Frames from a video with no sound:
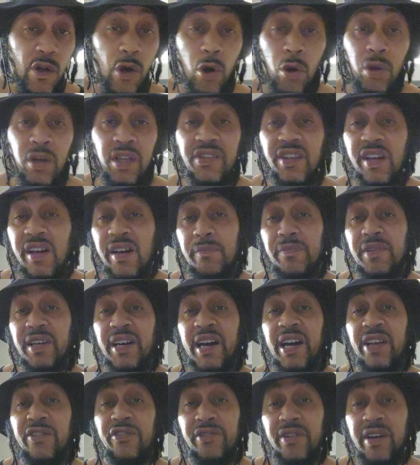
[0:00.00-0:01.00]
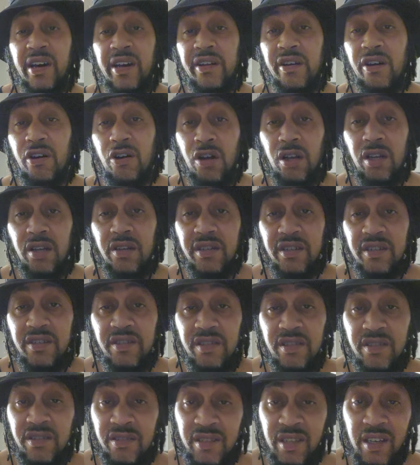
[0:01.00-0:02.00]
the only thing I'm gathering out of all of
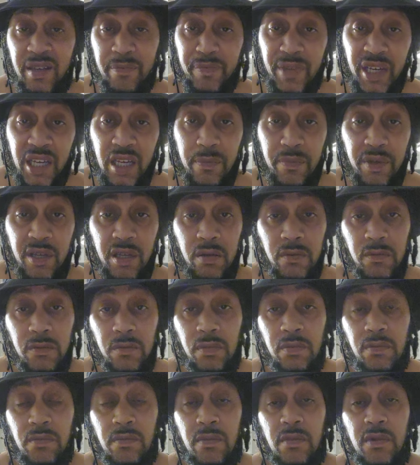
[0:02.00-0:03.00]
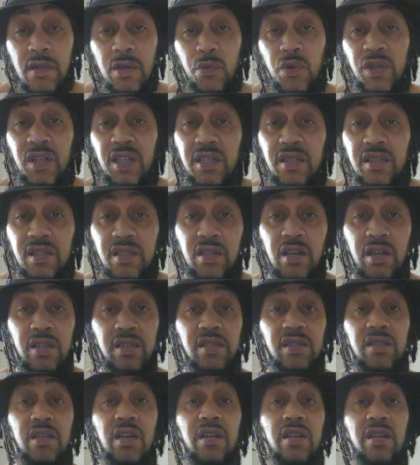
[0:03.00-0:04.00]
this is that maybe we need to
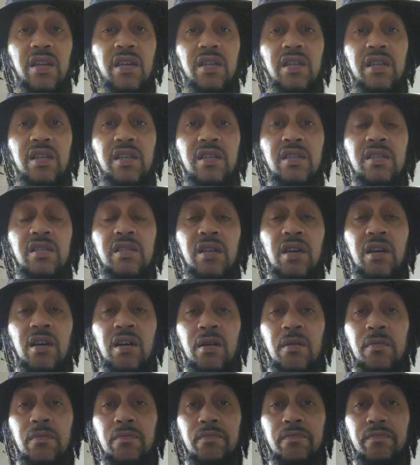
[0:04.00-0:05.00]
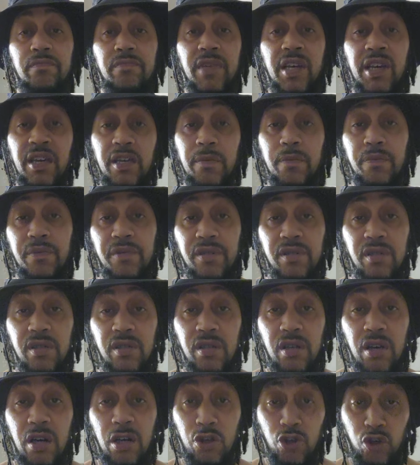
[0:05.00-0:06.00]
start studying these
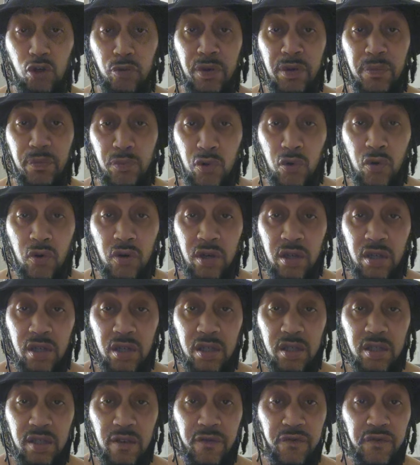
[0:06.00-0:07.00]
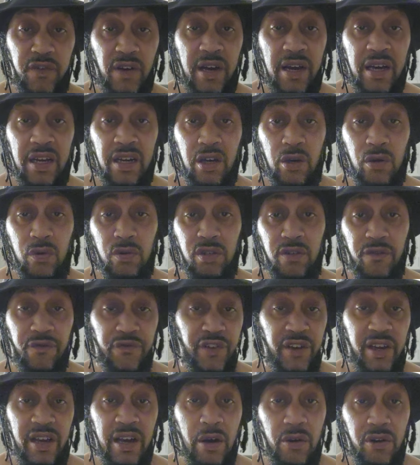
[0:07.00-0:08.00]
apes a little bit more to
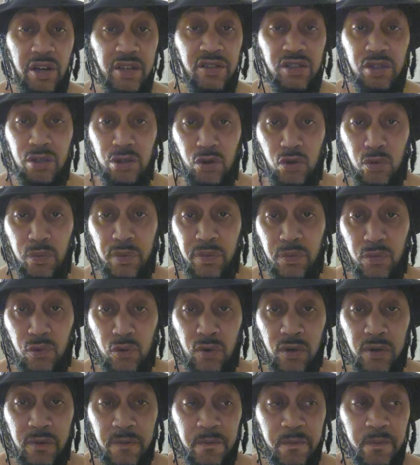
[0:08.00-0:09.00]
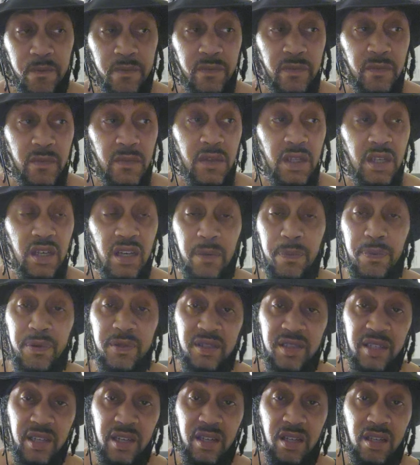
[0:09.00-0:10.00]
figure out us a little bit more. In
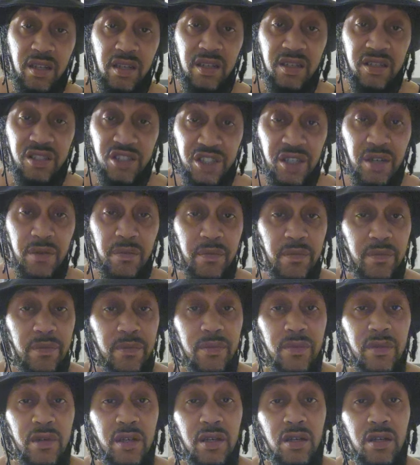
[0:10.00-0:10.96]
particular, the chimp.